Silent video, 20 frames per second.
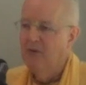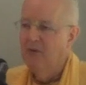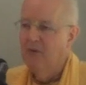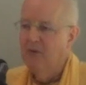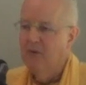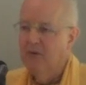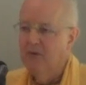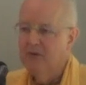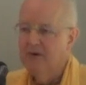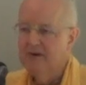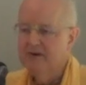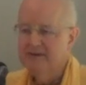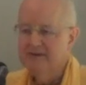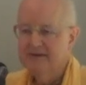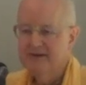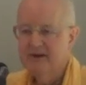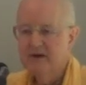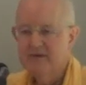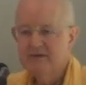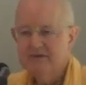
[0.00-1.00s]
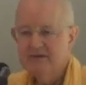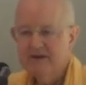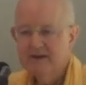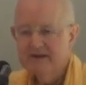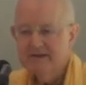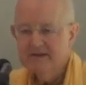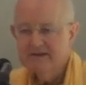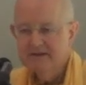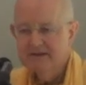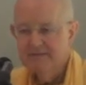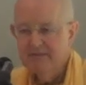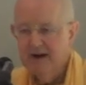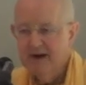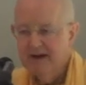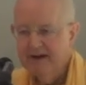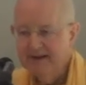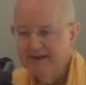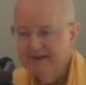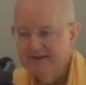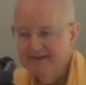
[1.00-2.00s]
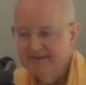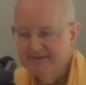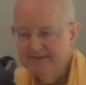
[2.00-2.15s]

Or don't trust the mind